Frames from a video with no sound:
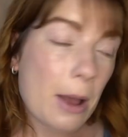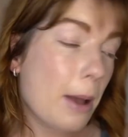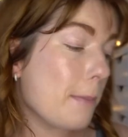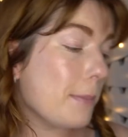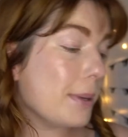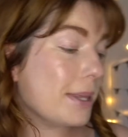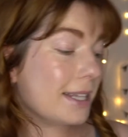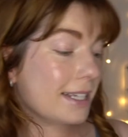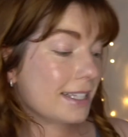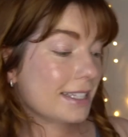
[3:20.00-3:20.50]

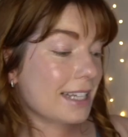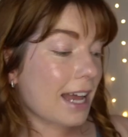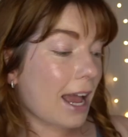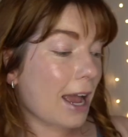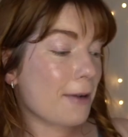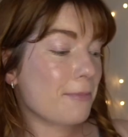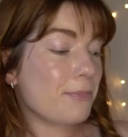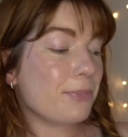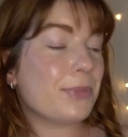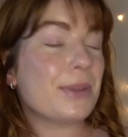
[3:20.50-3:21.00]
But this
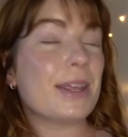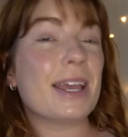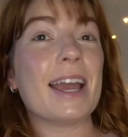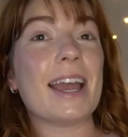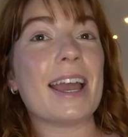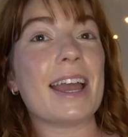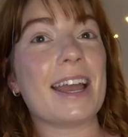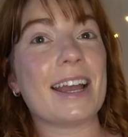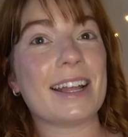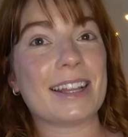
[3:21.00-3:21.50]
time,
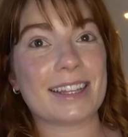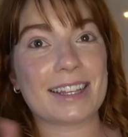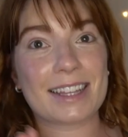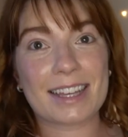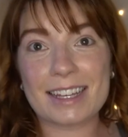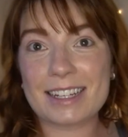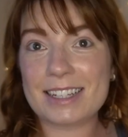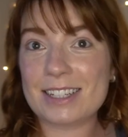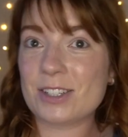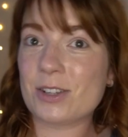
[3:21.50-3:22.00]

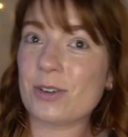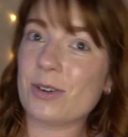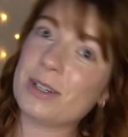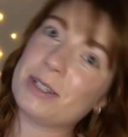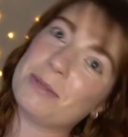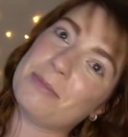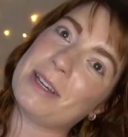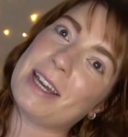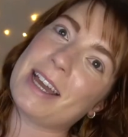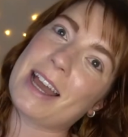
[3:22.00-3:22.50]
it is going
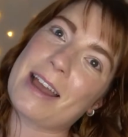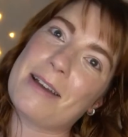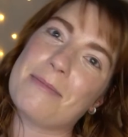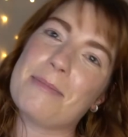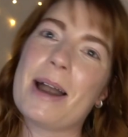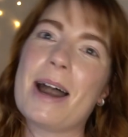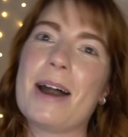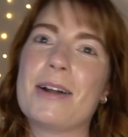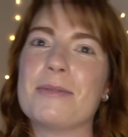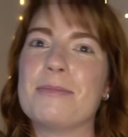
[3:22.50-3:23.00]
to be a
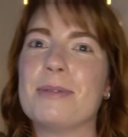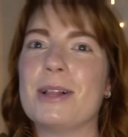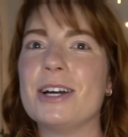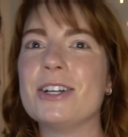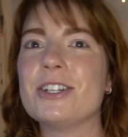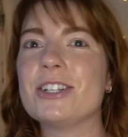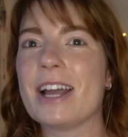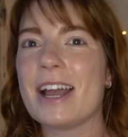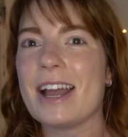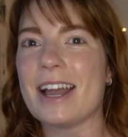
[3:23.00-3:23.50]
powder
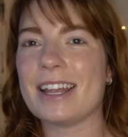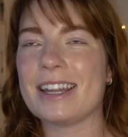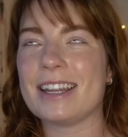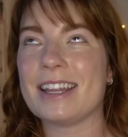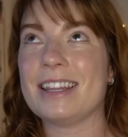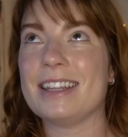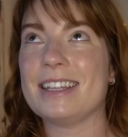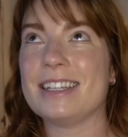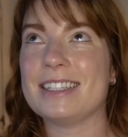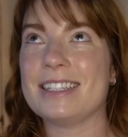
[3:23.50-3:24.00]
blush and
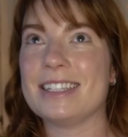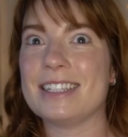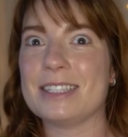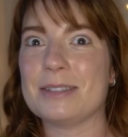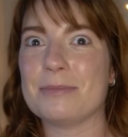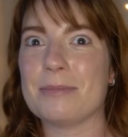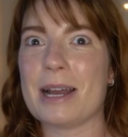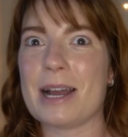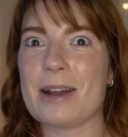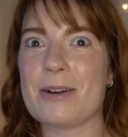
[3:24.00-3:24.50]
this
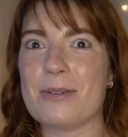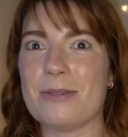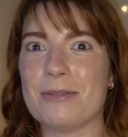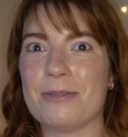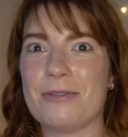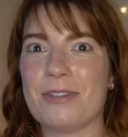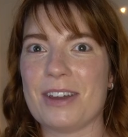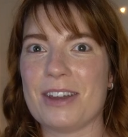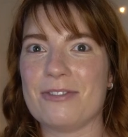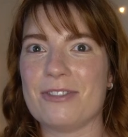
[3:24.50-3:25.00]
is my
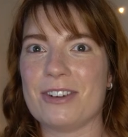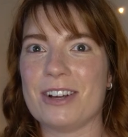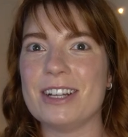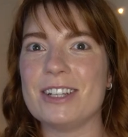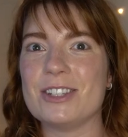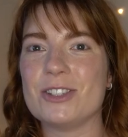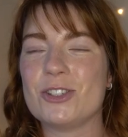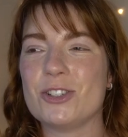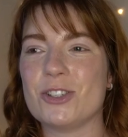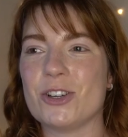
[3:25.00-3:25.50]
old
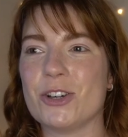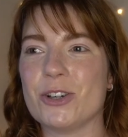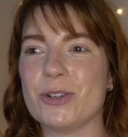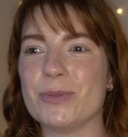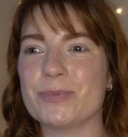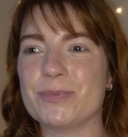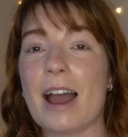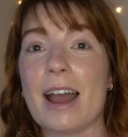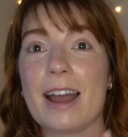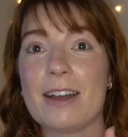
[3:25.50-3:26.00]
favorite. So
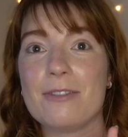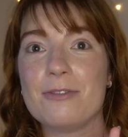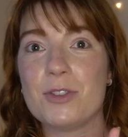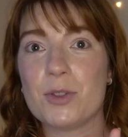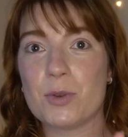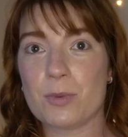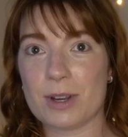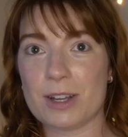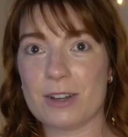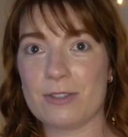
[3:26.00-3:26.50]
I have
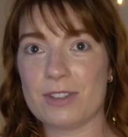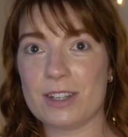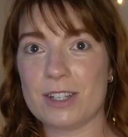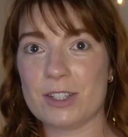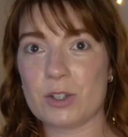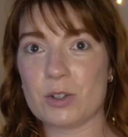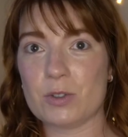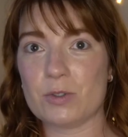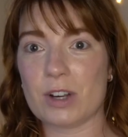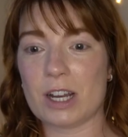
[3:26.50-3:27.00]
three of
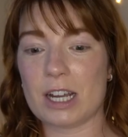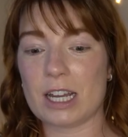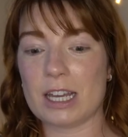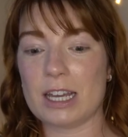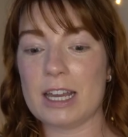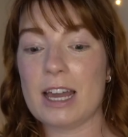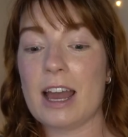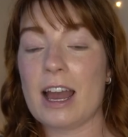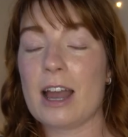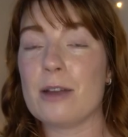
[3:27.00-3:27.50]
these
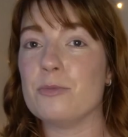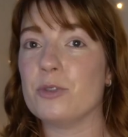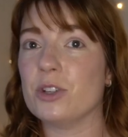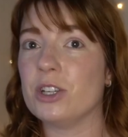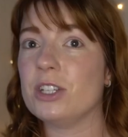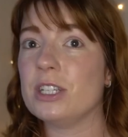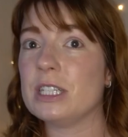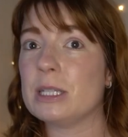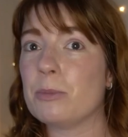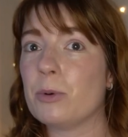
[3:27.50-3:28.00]
already. I'm
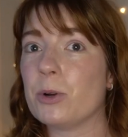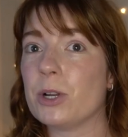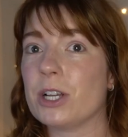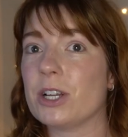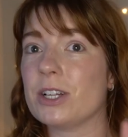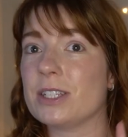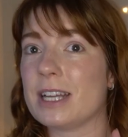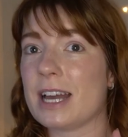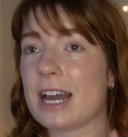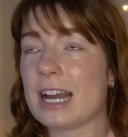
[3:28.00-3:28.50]
really disappointed
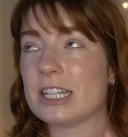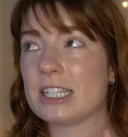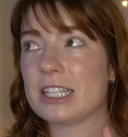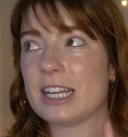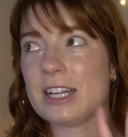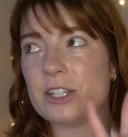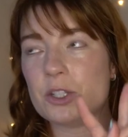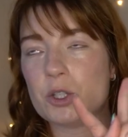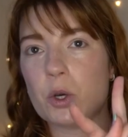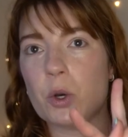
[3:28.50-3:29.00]
because I actually
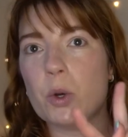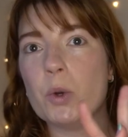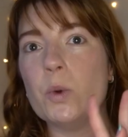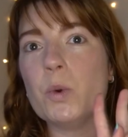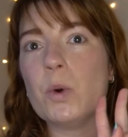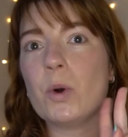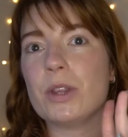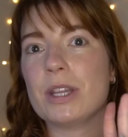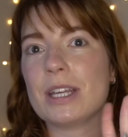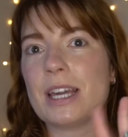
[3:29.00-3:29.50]
had
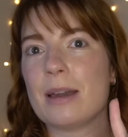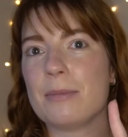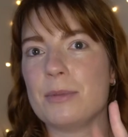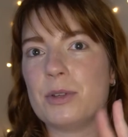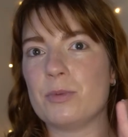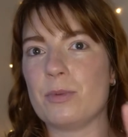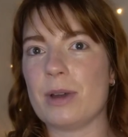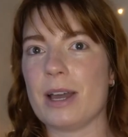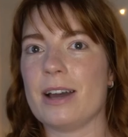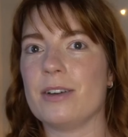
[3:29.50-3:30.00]
two on the
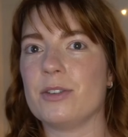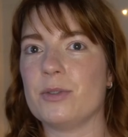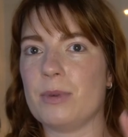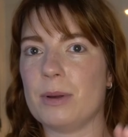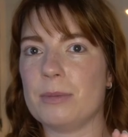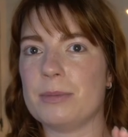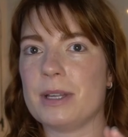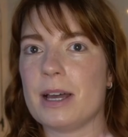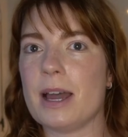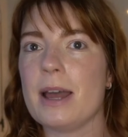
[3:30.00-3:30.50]
Chemist Warehouse
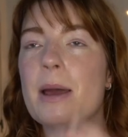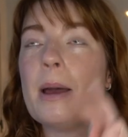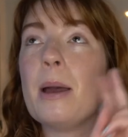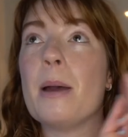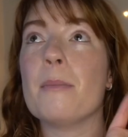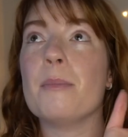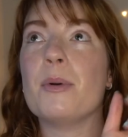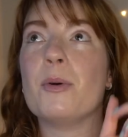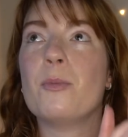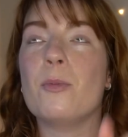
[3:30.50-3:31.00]
website,
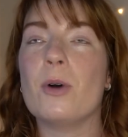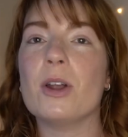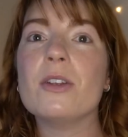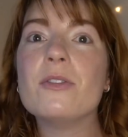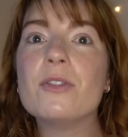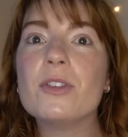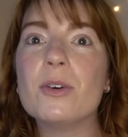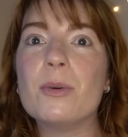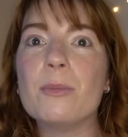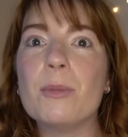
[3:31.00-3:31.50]
but one
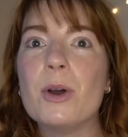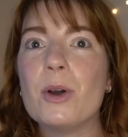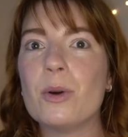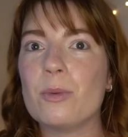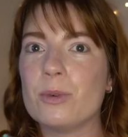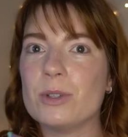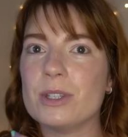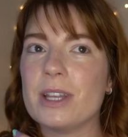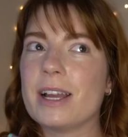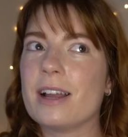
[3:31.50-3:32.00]
of them
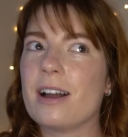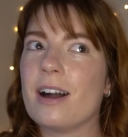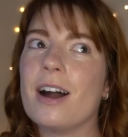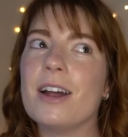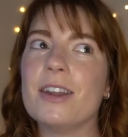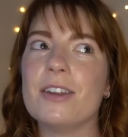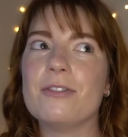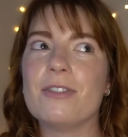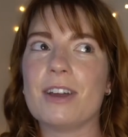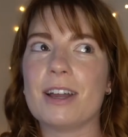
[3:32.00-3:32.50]
was like
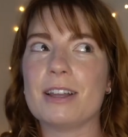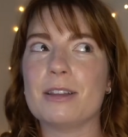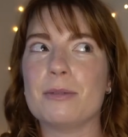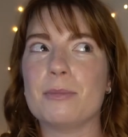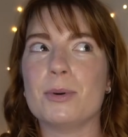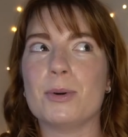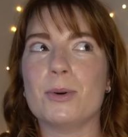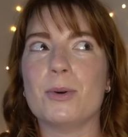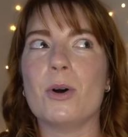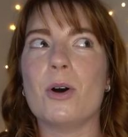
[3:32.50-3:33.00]

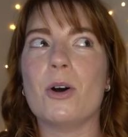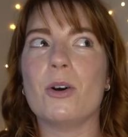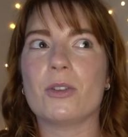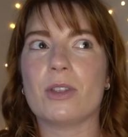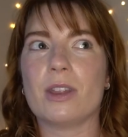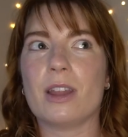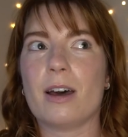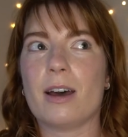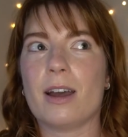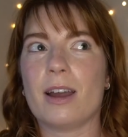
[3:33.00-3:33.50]
unavailable
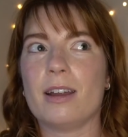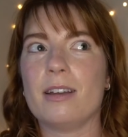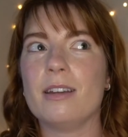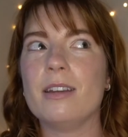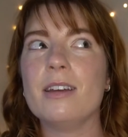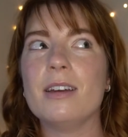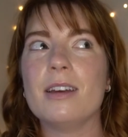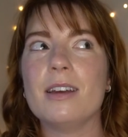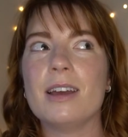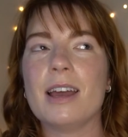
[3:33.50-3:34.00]

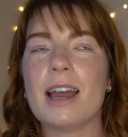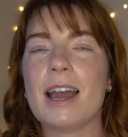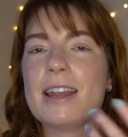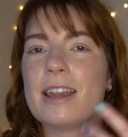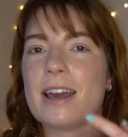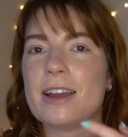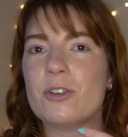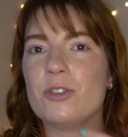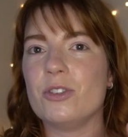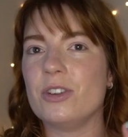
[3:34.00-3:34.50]
online and
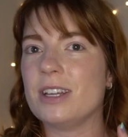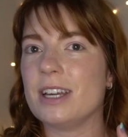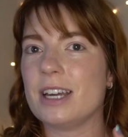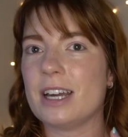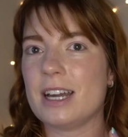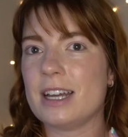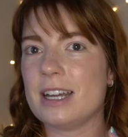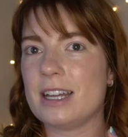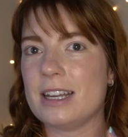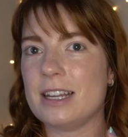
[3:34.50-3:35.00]
I couldn't
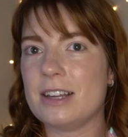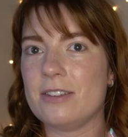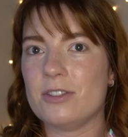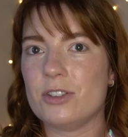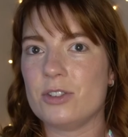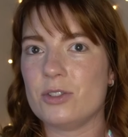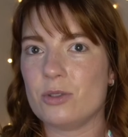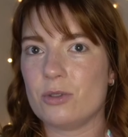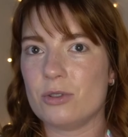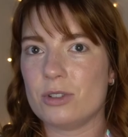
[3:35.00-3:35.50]
get any of the
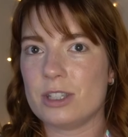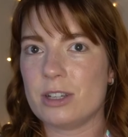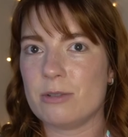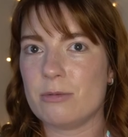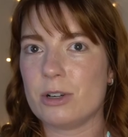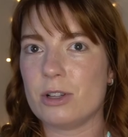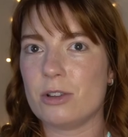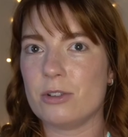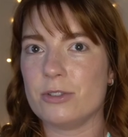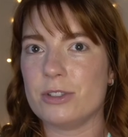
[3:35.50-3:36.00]
stores that
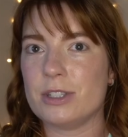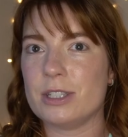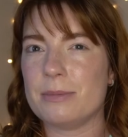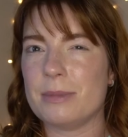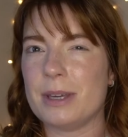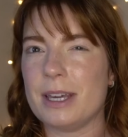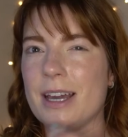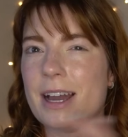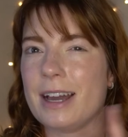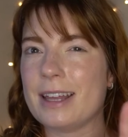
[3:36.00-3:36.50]
were close to
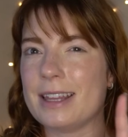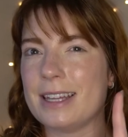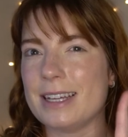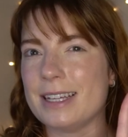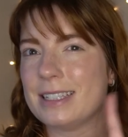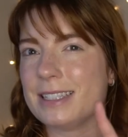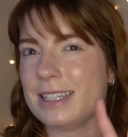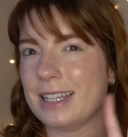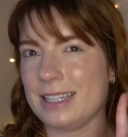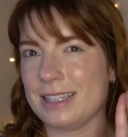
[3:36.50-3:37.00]
me. I think
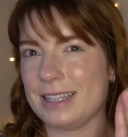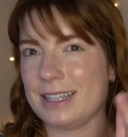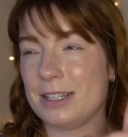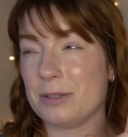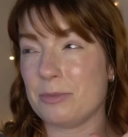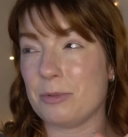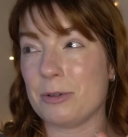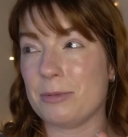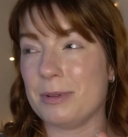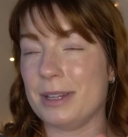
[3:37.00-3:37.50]
it's like
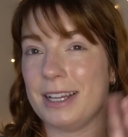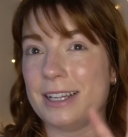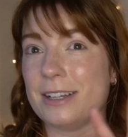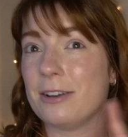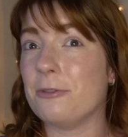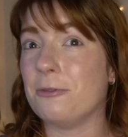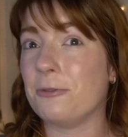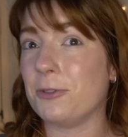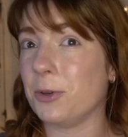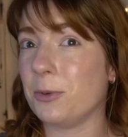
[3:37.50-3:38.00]
there's probably like
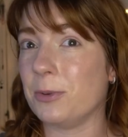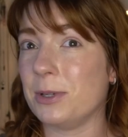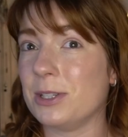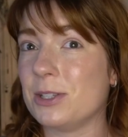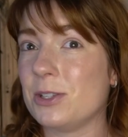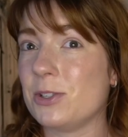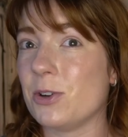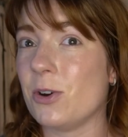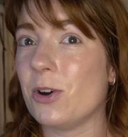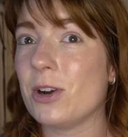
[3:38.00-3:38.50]
a few in
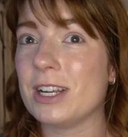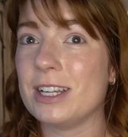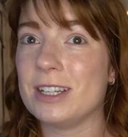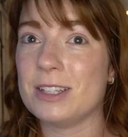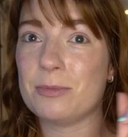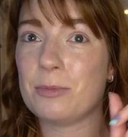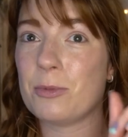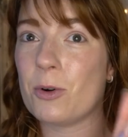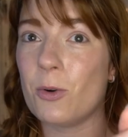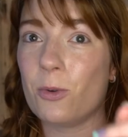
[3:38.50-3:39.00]
stock and
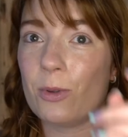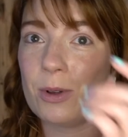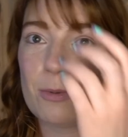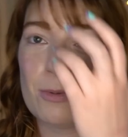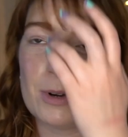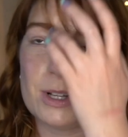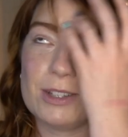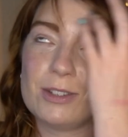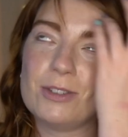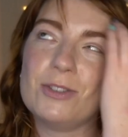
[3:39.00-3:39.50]
it's all at
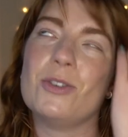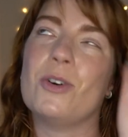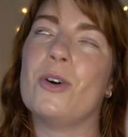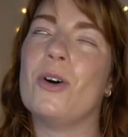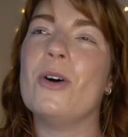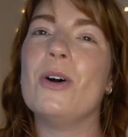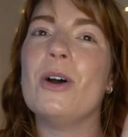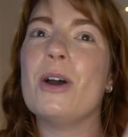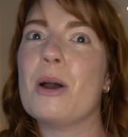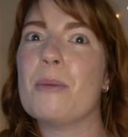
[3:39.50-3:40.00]
one
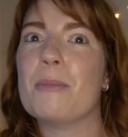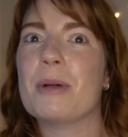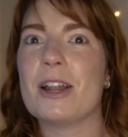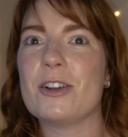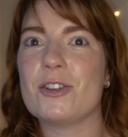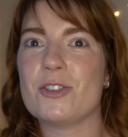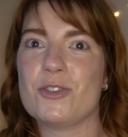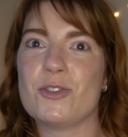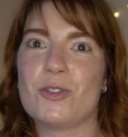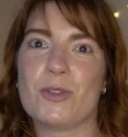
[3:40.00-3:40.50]
store, but I
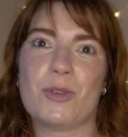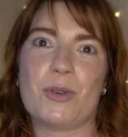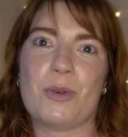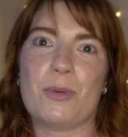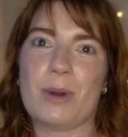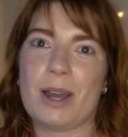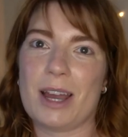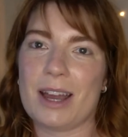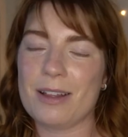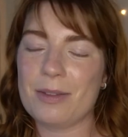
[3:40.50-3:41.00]
just don't know
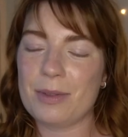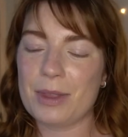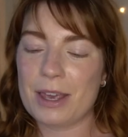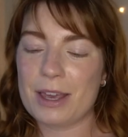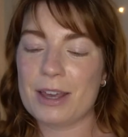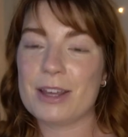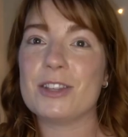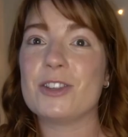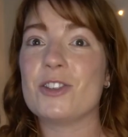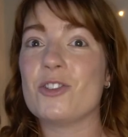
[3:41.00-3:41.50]
where.
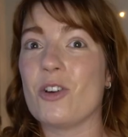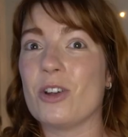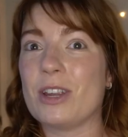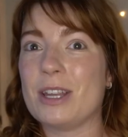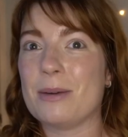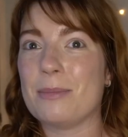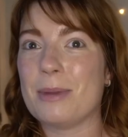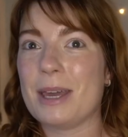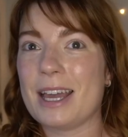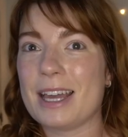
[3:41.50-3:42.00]
It's not
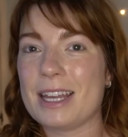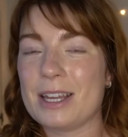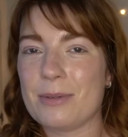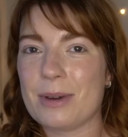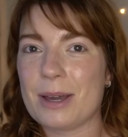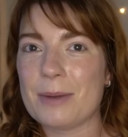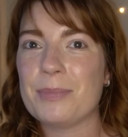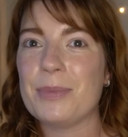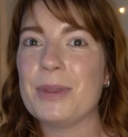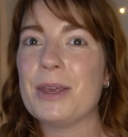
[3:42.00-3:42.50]
near me
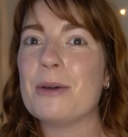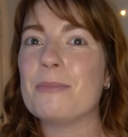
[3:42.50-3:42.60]
anyway.